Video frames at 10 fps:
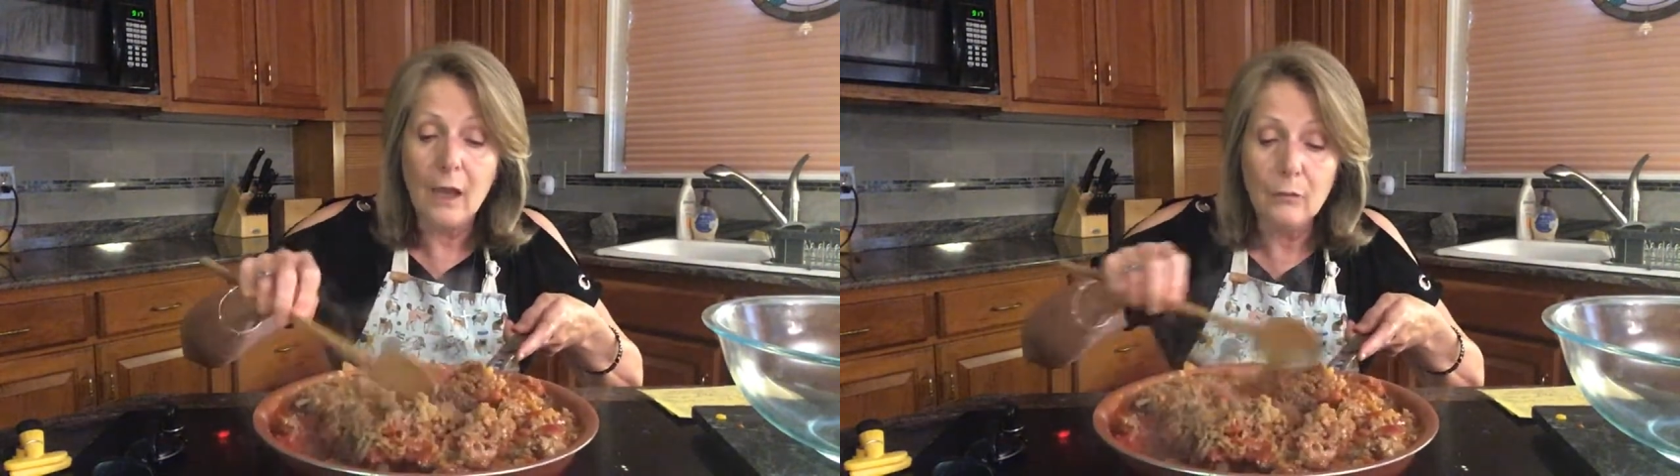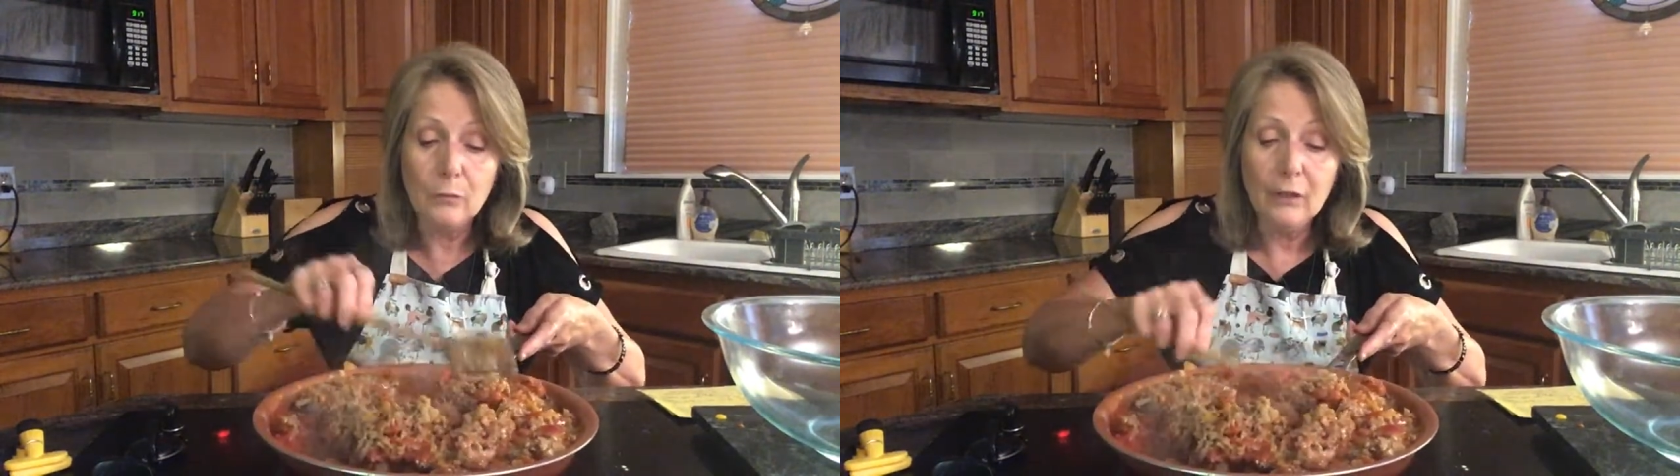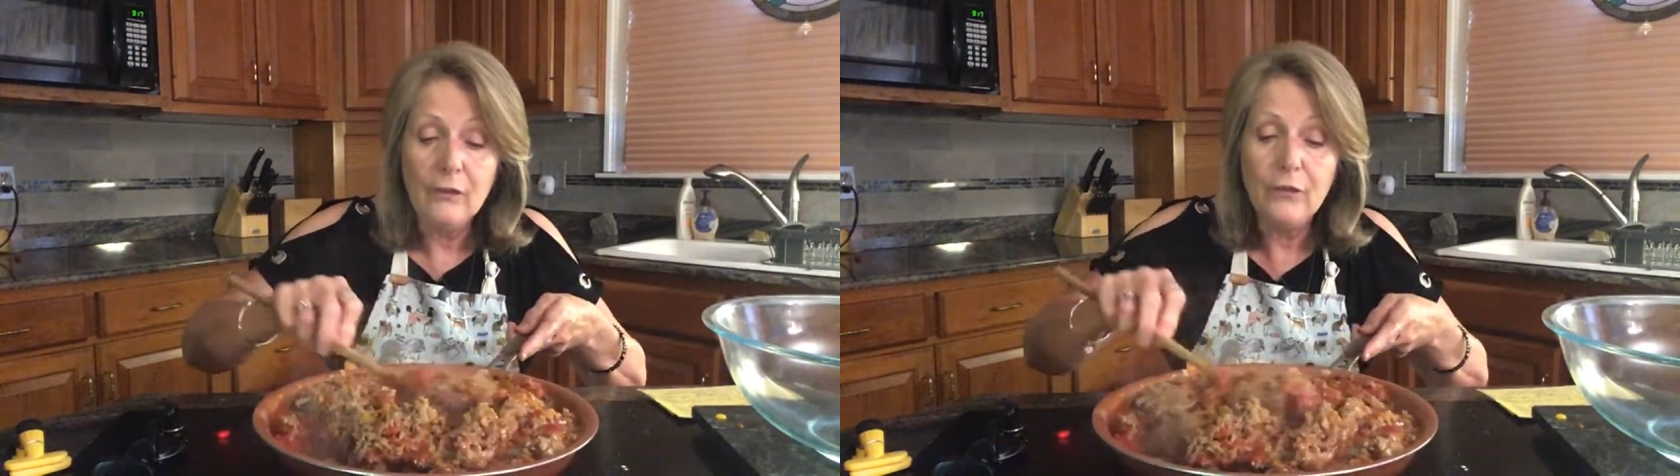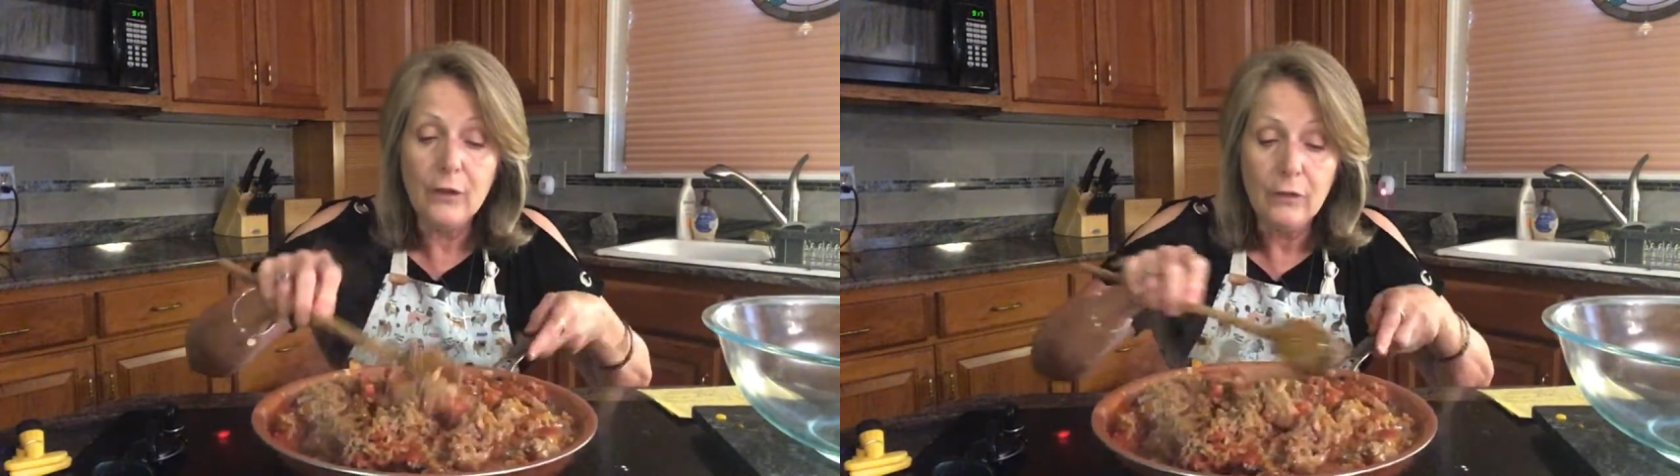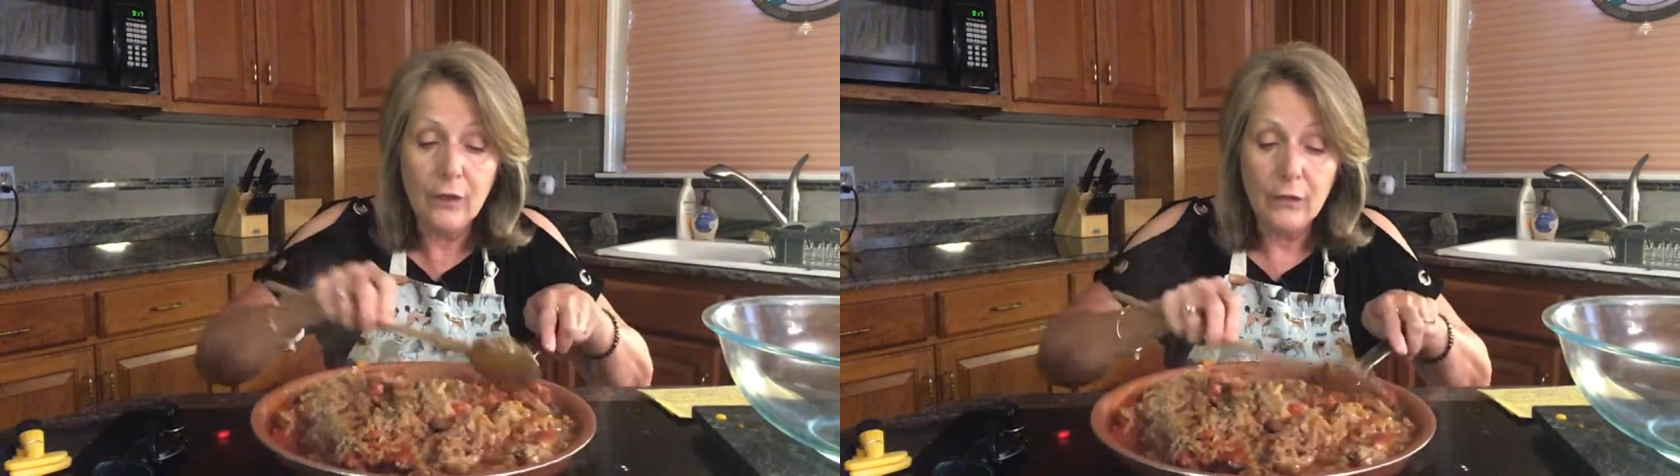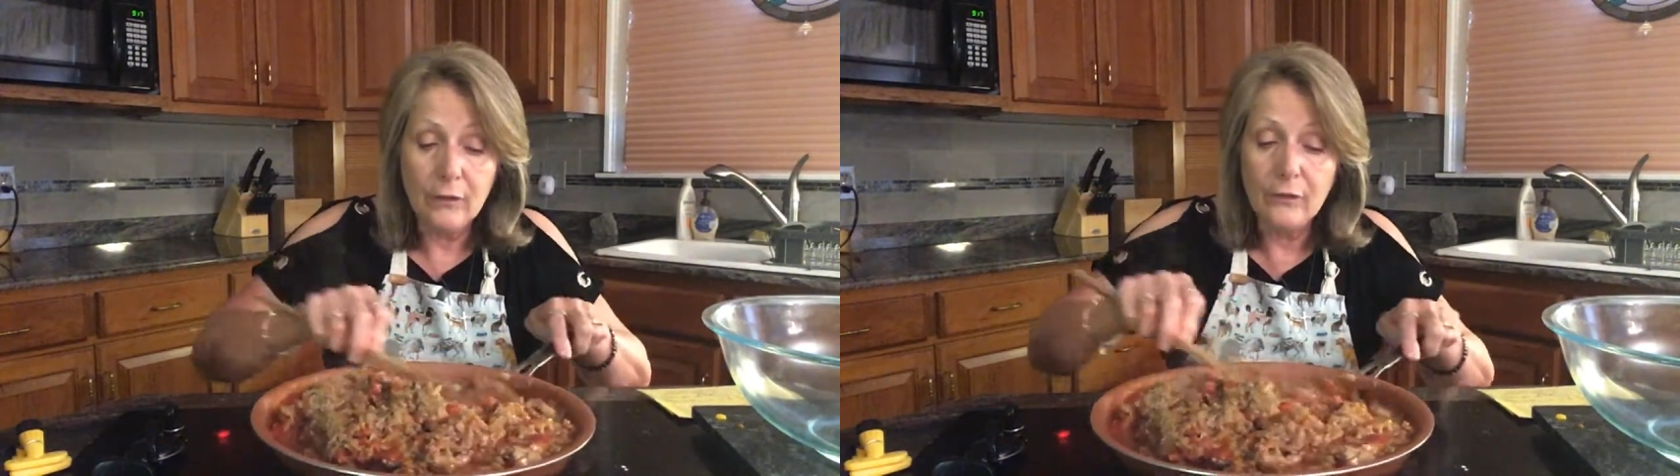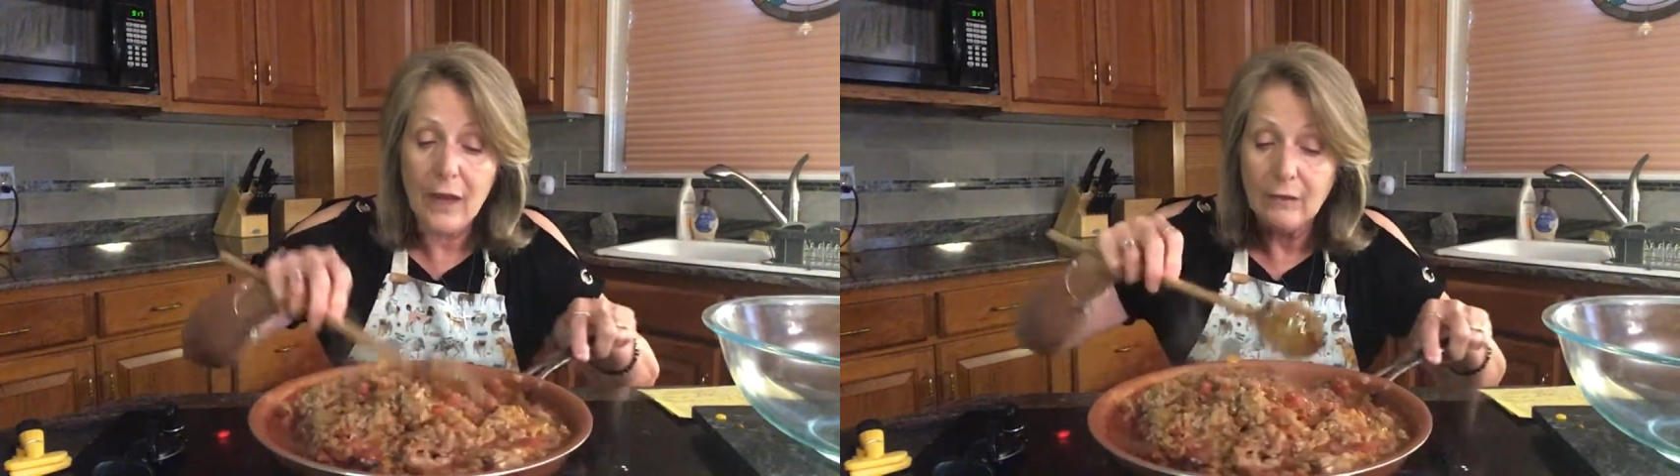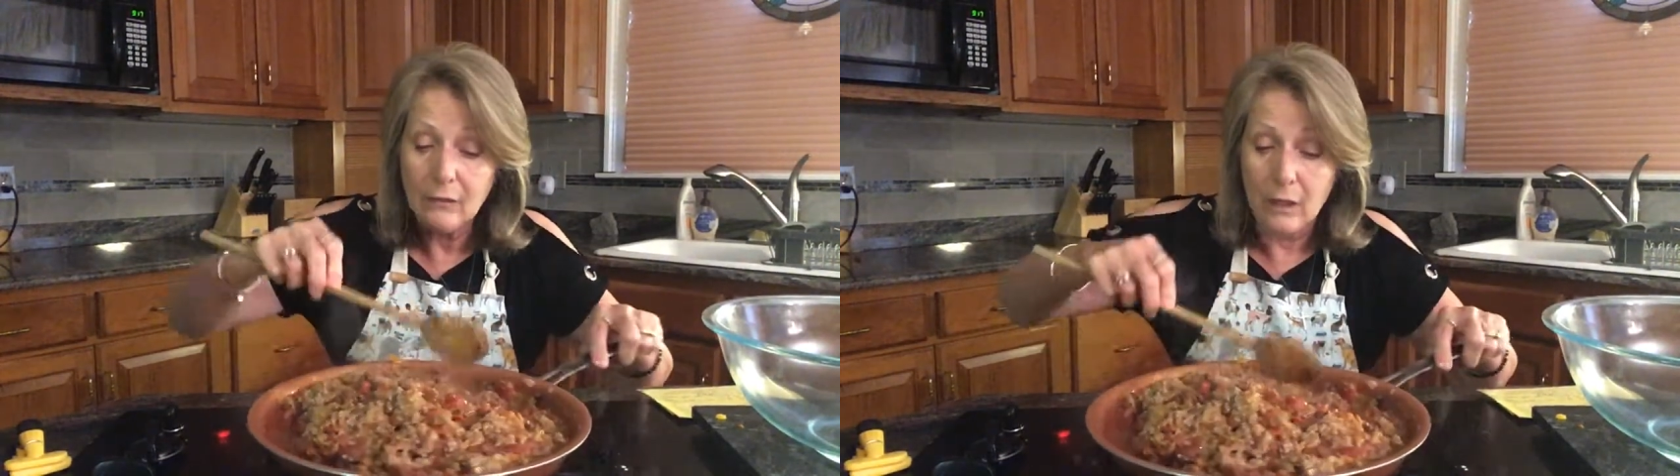I really feel that this
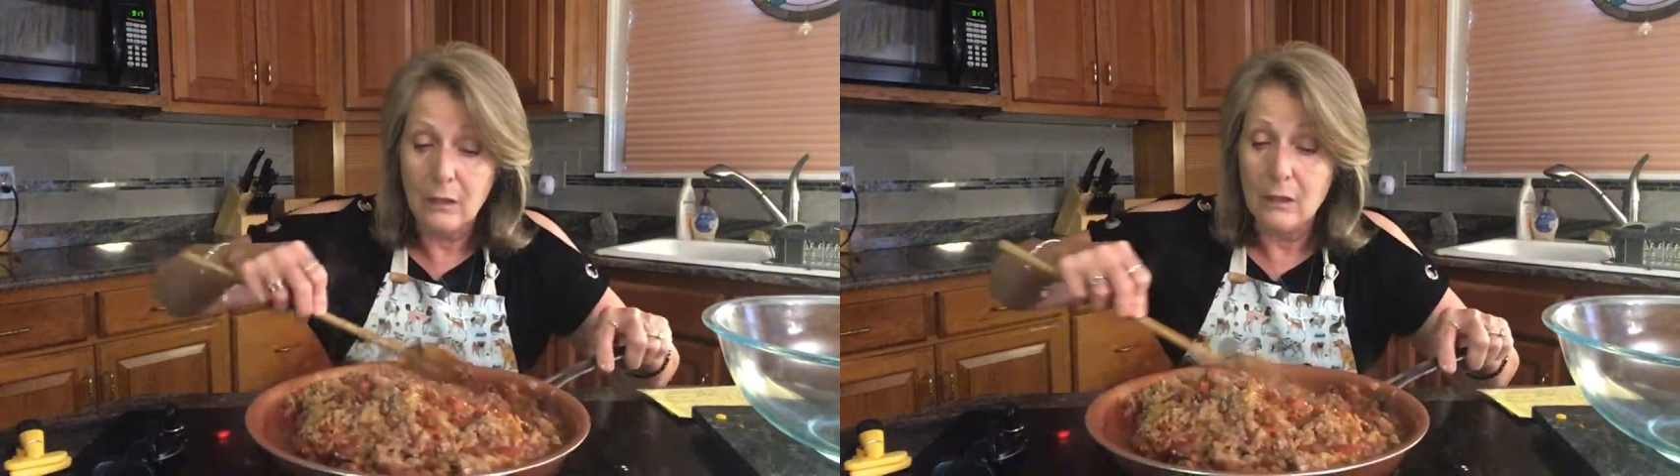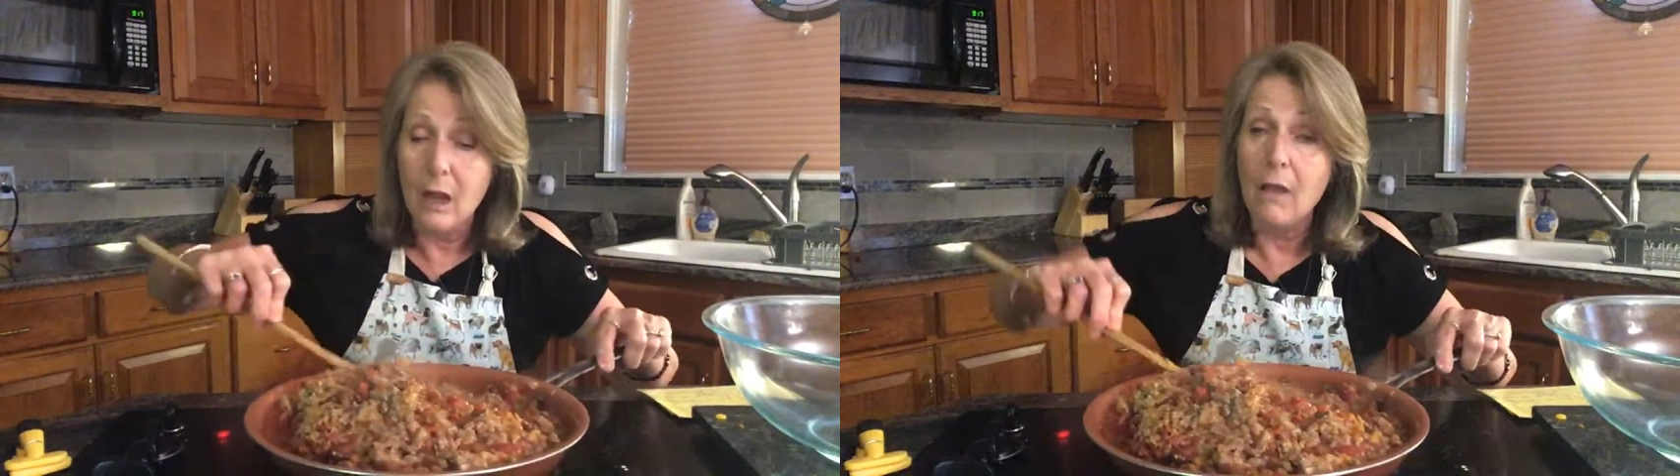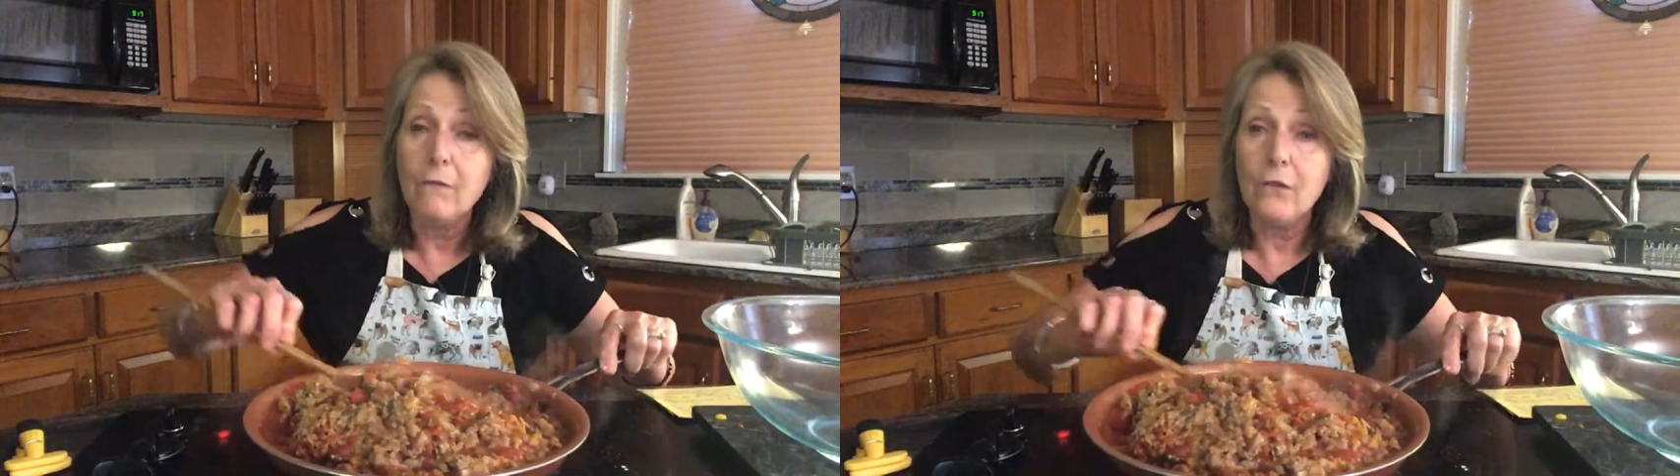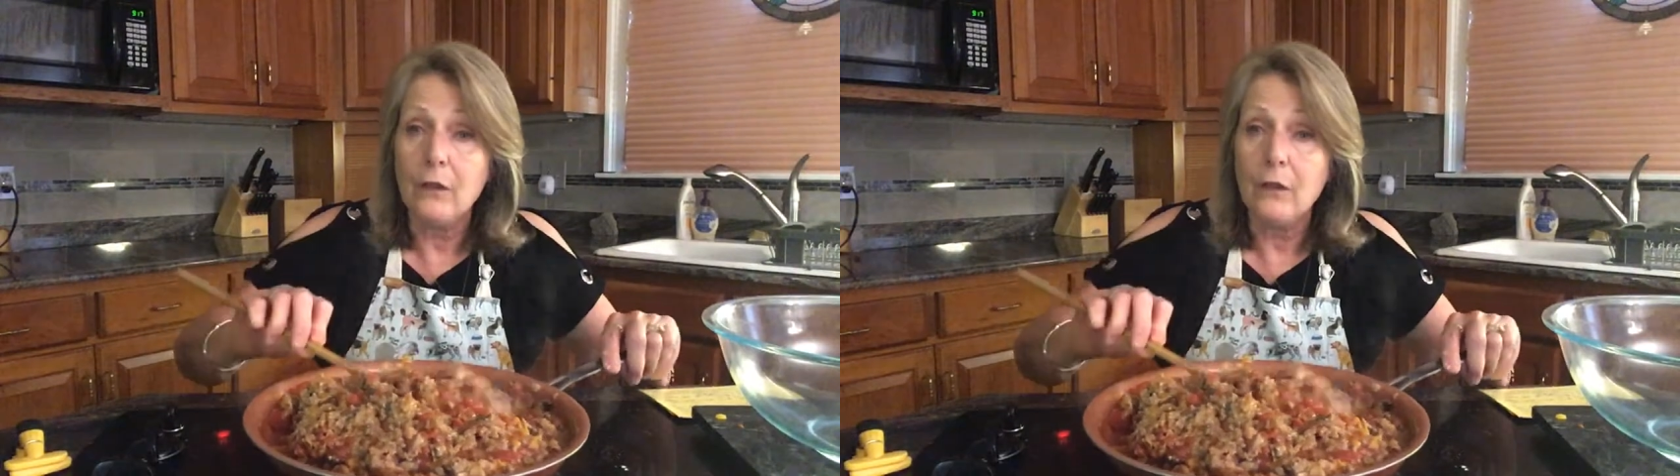has enough,